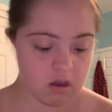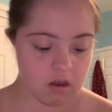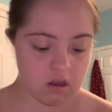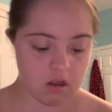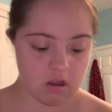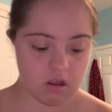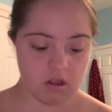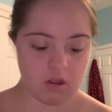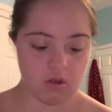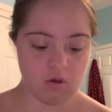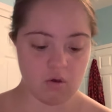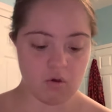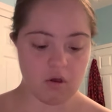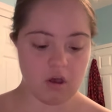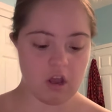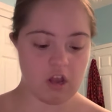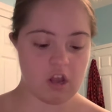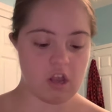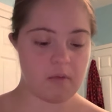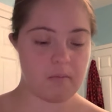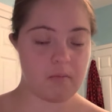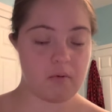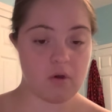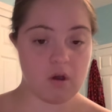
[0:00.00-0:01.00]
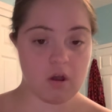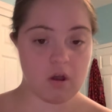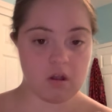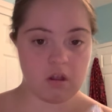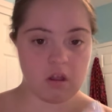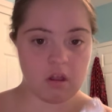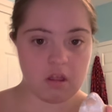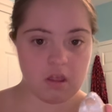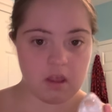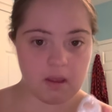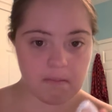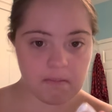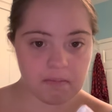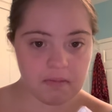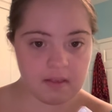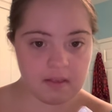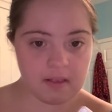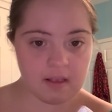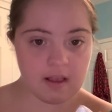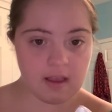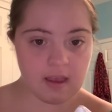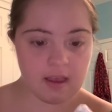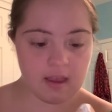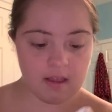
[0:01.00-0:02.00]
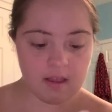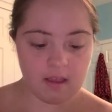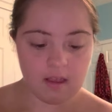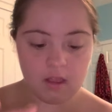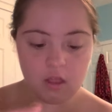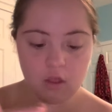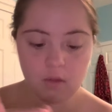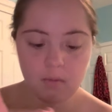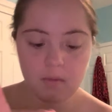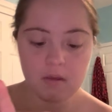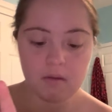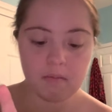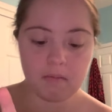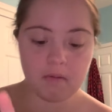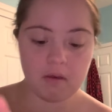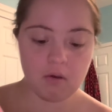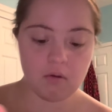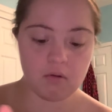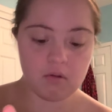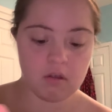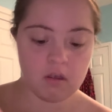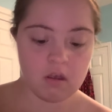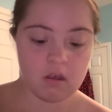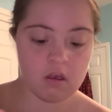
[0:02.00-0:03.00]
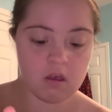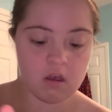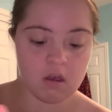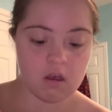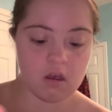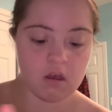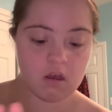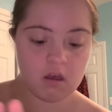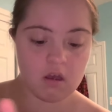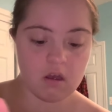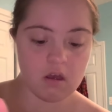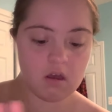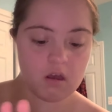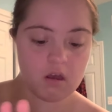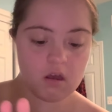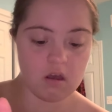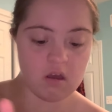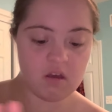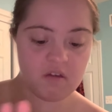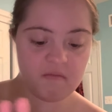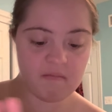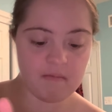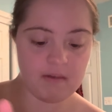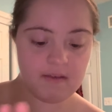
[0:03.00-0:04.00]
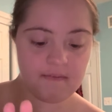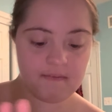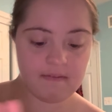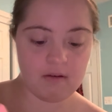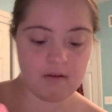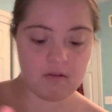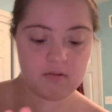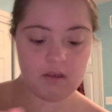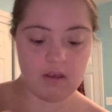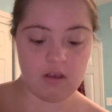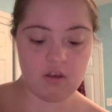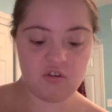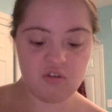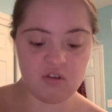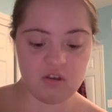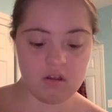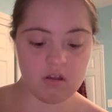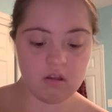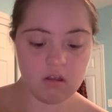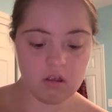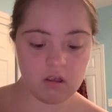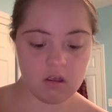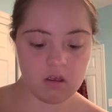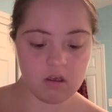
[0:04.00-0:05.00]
So I just put on, same thing again, a little bit amount of my foundation.